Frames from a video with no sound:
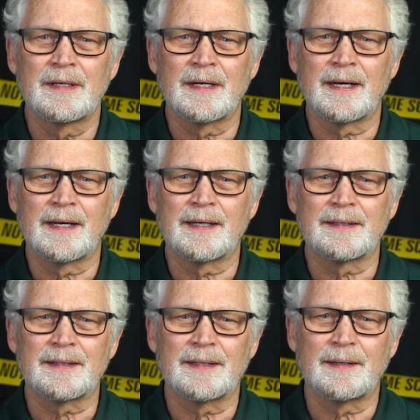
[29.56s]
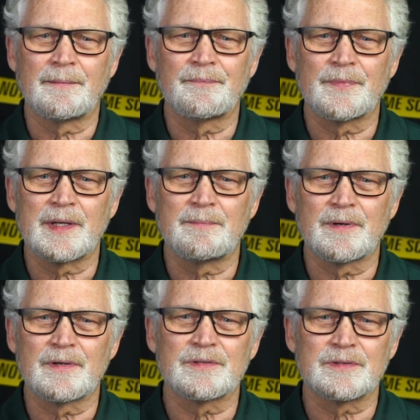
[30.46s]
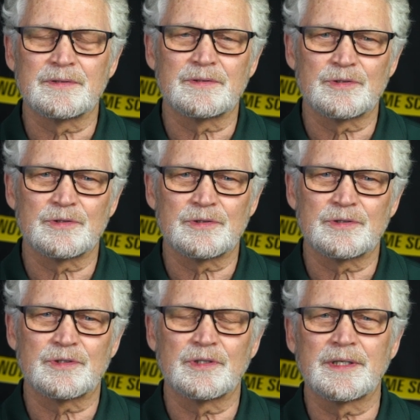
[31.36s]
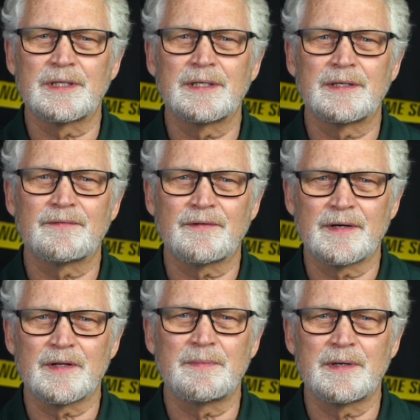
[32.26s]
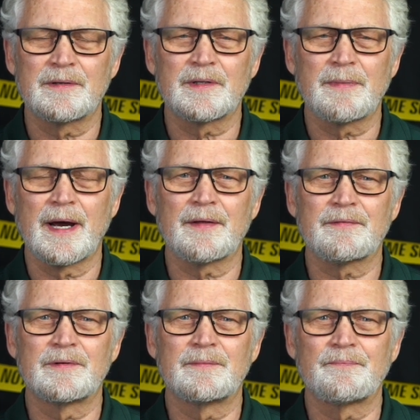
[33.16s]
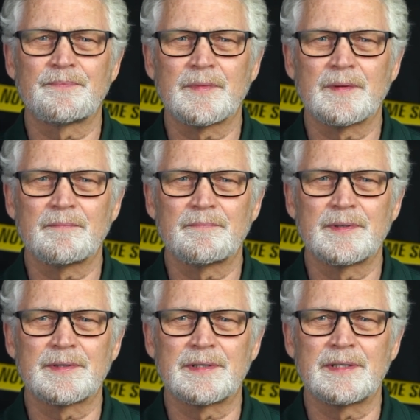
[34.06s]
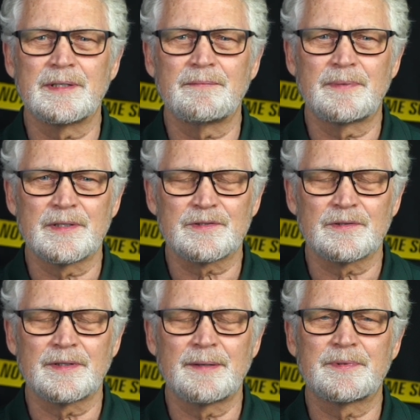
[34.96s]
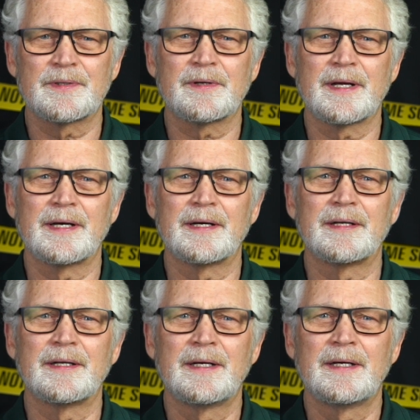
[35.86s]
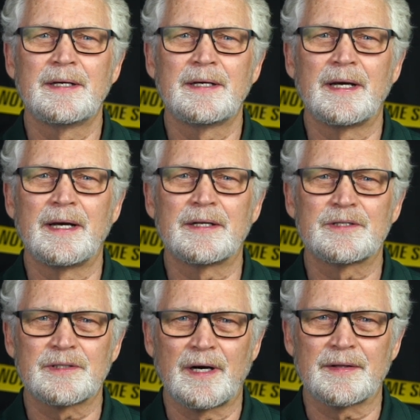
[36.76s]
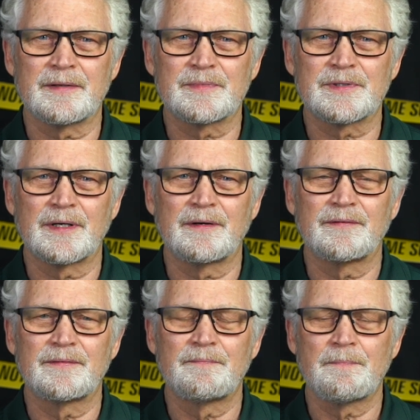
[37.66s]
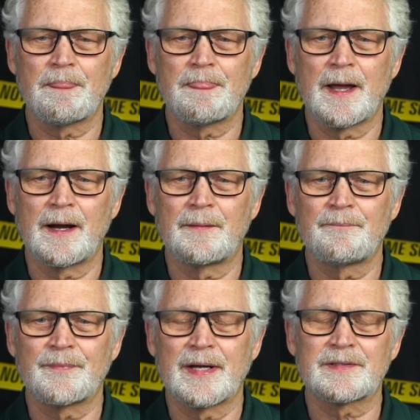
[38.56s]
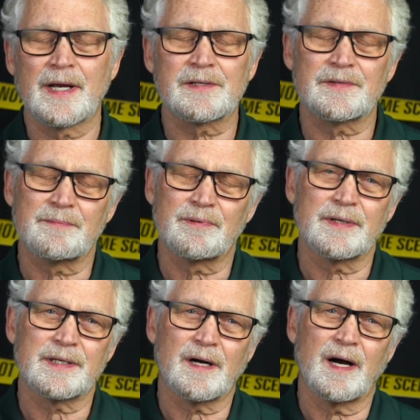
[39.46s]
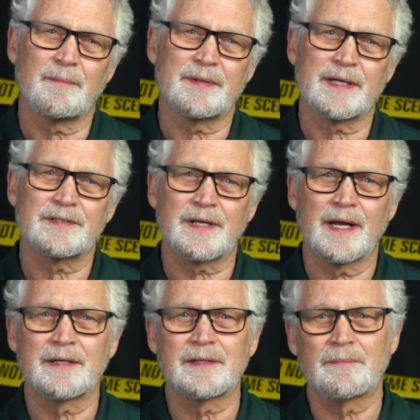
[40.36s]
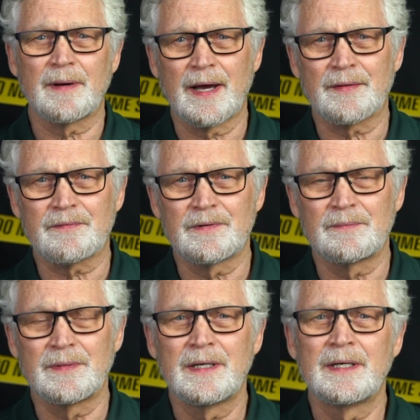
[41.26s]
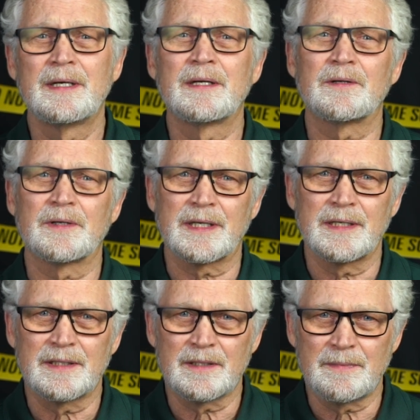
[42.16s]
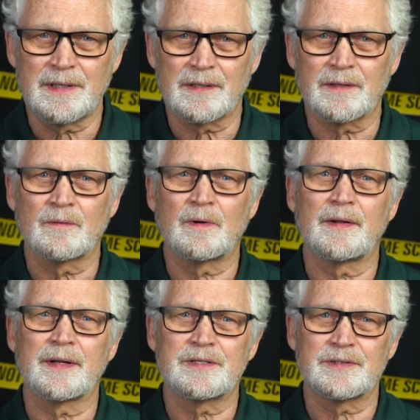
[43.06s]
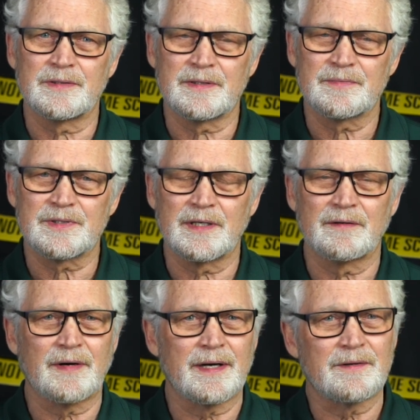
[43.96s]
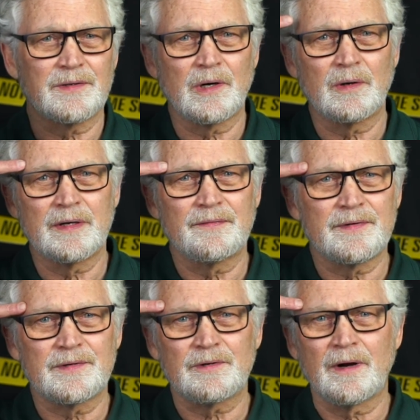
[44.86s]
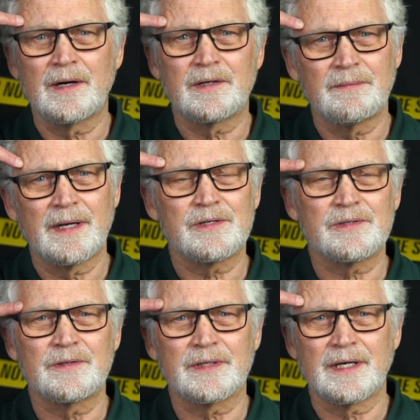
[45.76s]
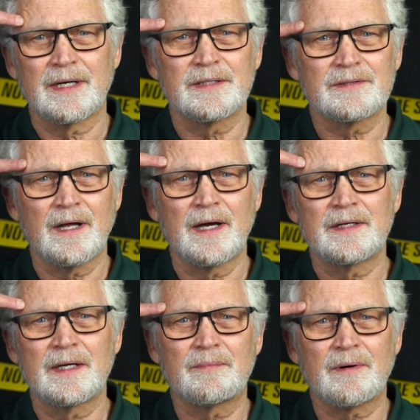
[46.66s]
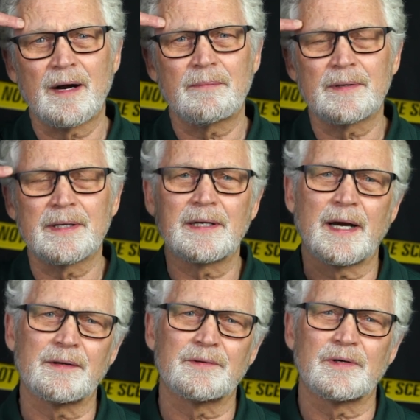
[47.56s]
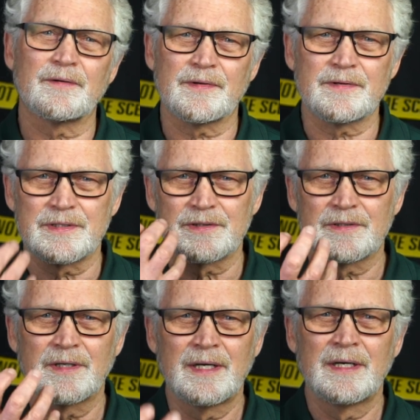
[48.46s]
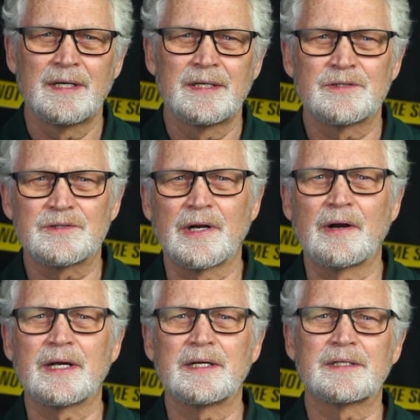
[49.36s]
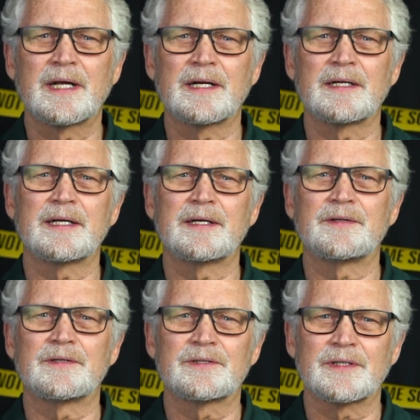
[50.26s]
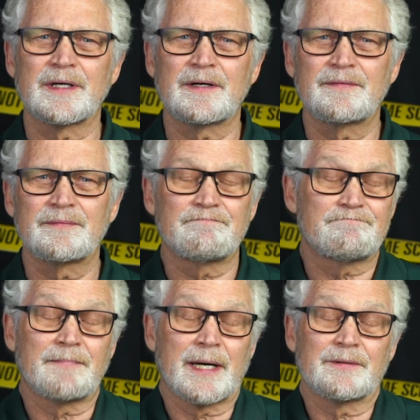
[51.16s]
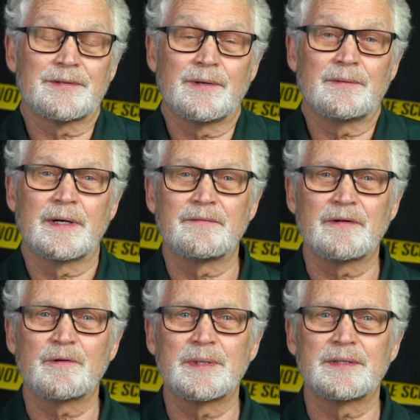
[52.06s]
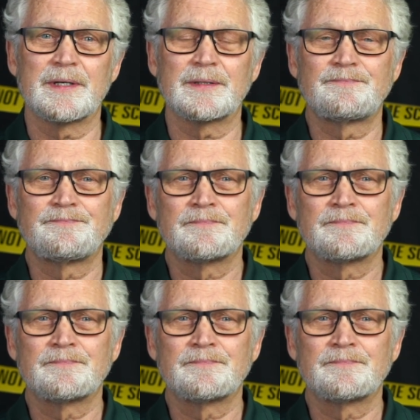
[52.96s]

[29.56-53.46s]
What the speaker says: And the person stood in front of the mirror in the bathroom, put the pistol up to their head, and shot themselves. Now, that's actually pretty common. They stand in the bathroom looking in the mirror while they shoot themselves. I don't know if they're trying to make sure the gun is lined up properly. I don't know if they're just staring intently at themselves. I don't know. I've never been there.